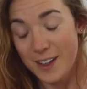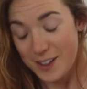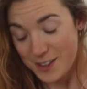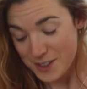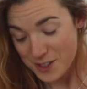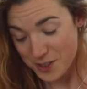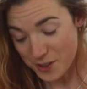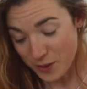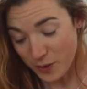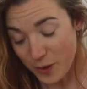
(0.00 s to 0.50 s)

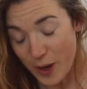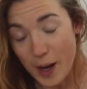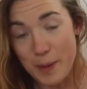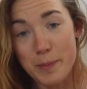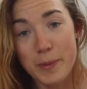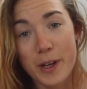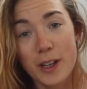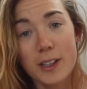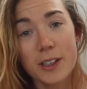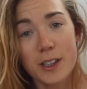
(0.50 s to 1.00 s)
So
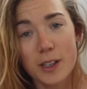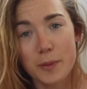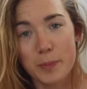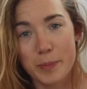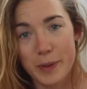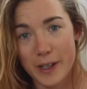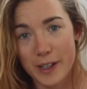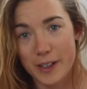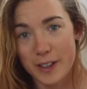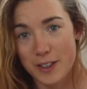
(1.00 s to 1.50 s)
I'm gonna
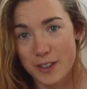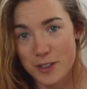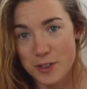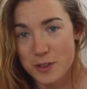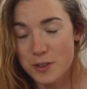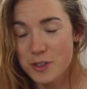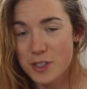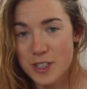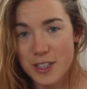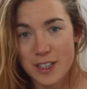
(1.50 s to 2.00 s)
compare the
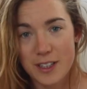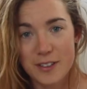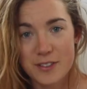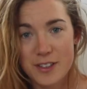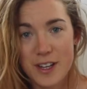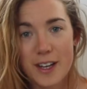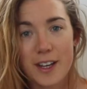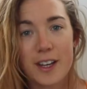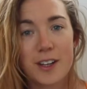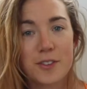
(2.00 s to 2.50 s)
two sleeves
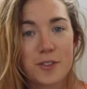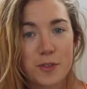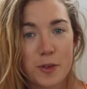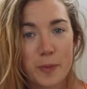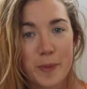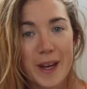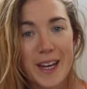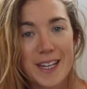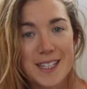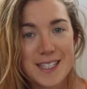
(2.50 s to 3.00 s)
I got
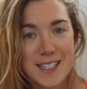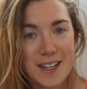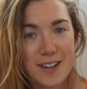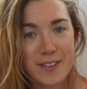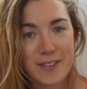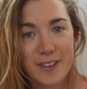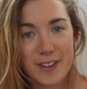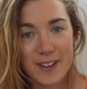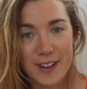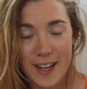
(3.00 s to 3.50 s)
from
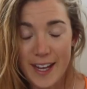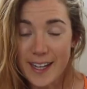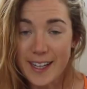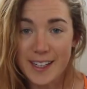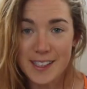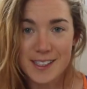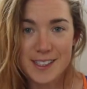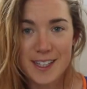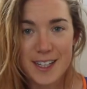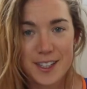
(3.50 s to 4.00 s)
A7, like
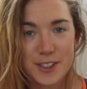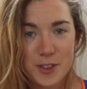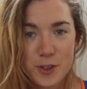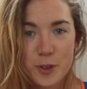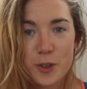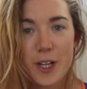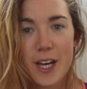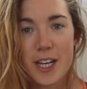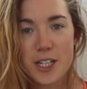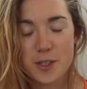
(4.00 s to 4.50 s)
I said,
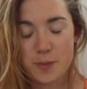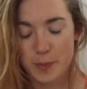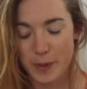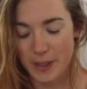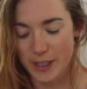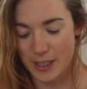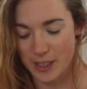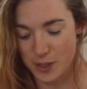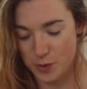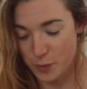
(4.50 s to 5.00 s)
to the
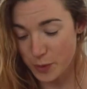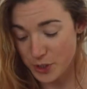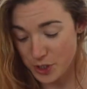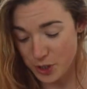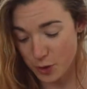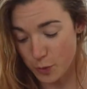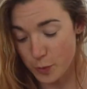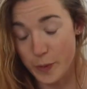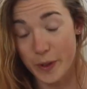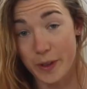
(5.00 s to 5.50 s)
SPDs, which
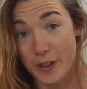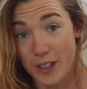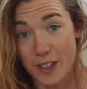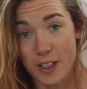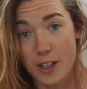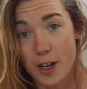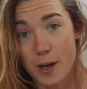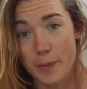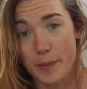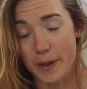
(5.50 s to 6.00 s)
are really
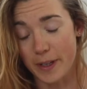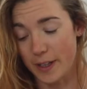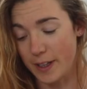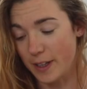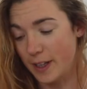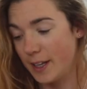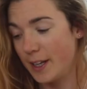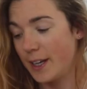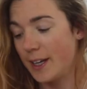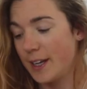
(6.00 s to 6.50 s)
common.
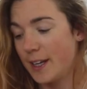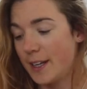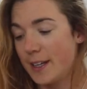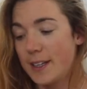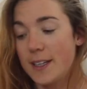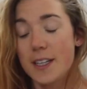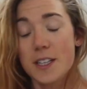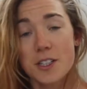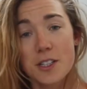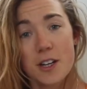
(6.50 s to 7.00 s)

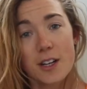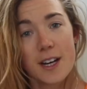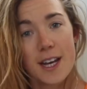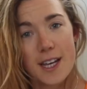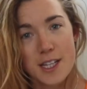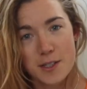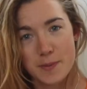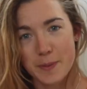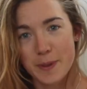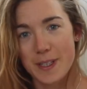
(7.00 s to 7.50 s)
These are the
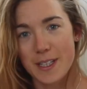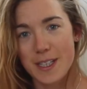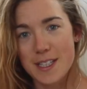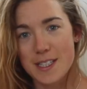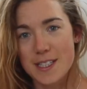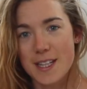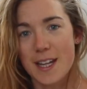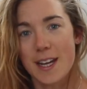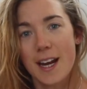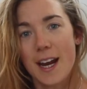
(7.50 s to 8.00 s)

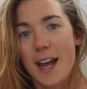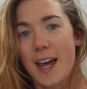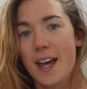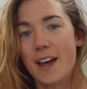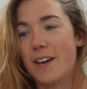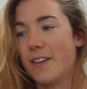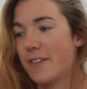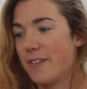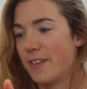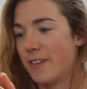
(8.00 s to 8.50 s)
SPDs that I
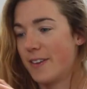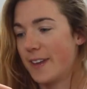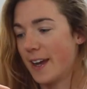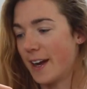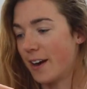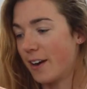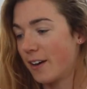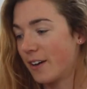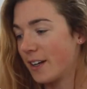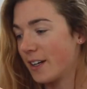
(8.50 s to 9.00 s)
have. They
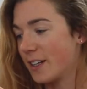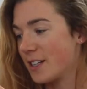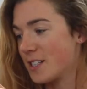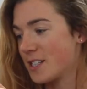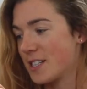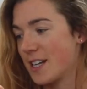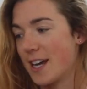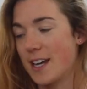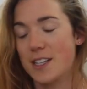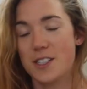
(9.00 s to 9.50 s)
are in a
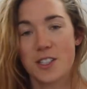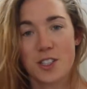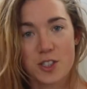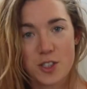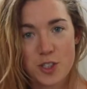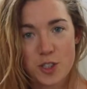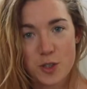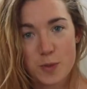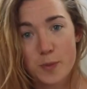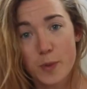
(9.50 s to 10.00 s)
size
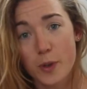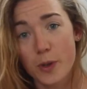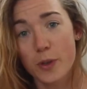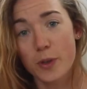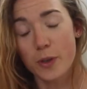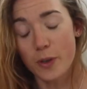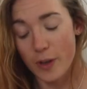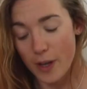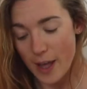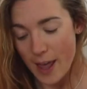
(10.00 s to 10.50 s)

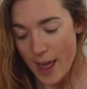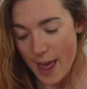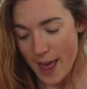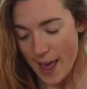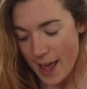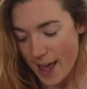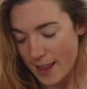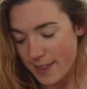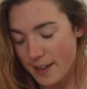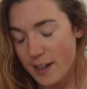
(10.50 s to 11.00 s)
small,
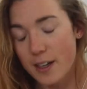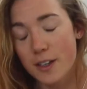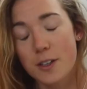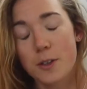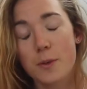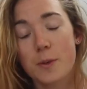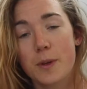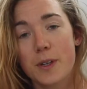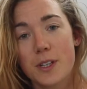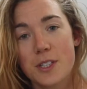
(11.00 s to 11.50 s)
and the
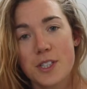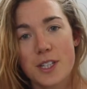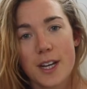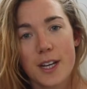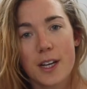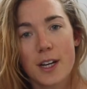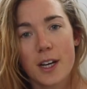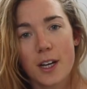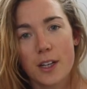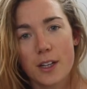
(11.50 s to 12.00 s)
other ones I
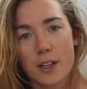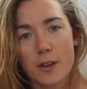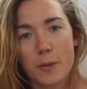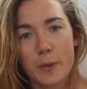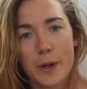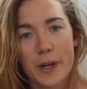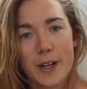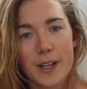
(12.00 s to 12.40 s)
got were